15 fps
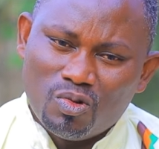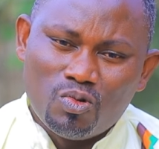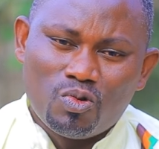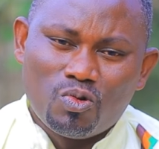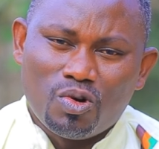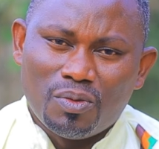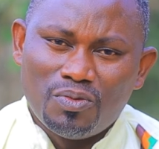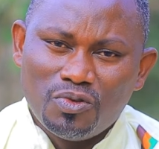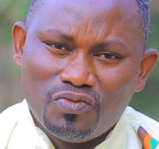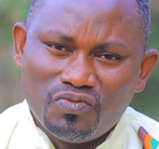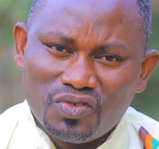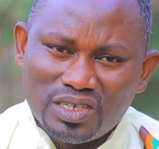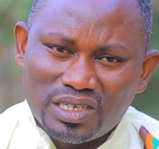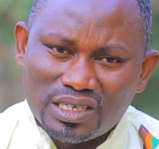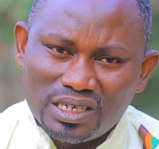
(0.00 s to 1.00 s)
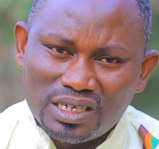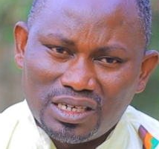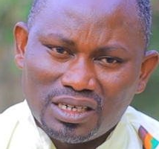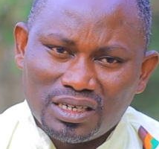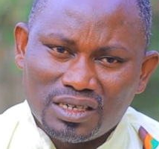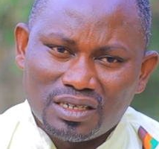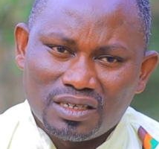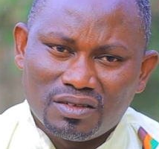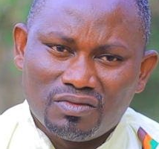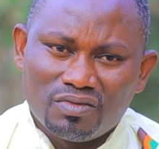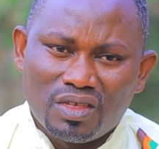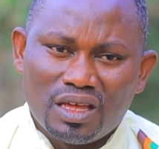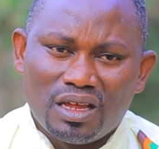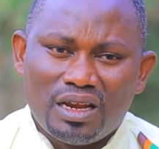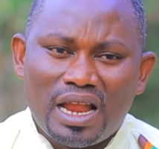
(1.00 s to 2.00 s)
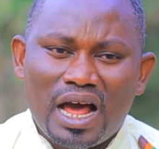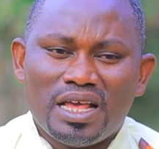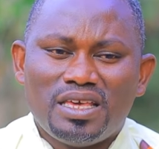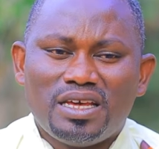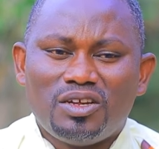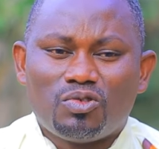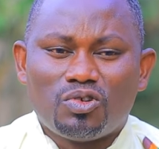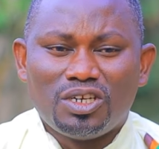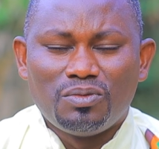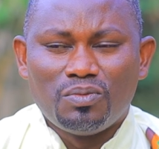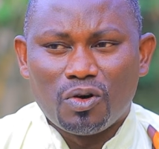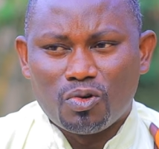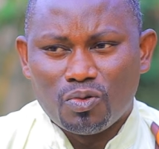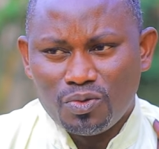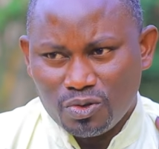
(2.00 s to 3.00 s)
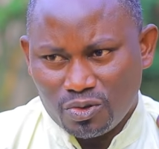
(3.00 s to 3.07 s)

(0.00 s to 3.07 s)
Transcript: uko abyumvise nanjye niko ndimo